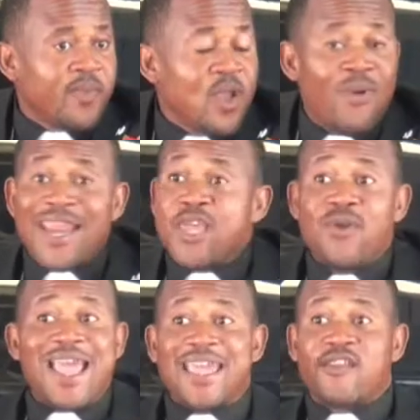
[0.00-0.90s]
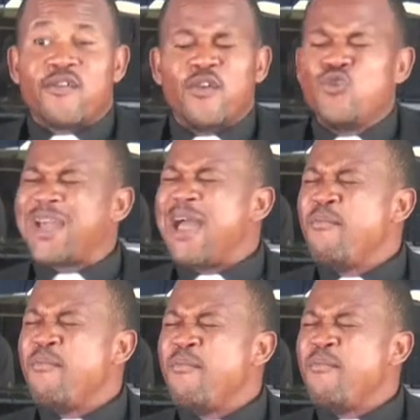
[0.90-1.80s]
Whether you like it or not, you can't
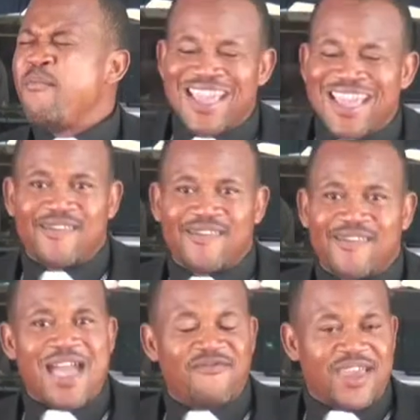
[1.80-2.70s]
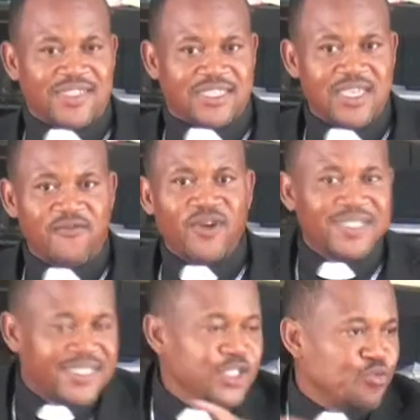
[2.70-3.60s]
pray against the harvest for the
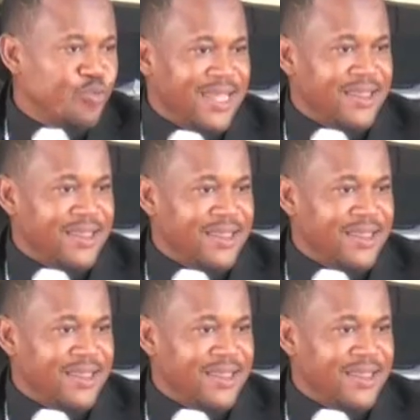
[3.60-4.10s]
seed you planted.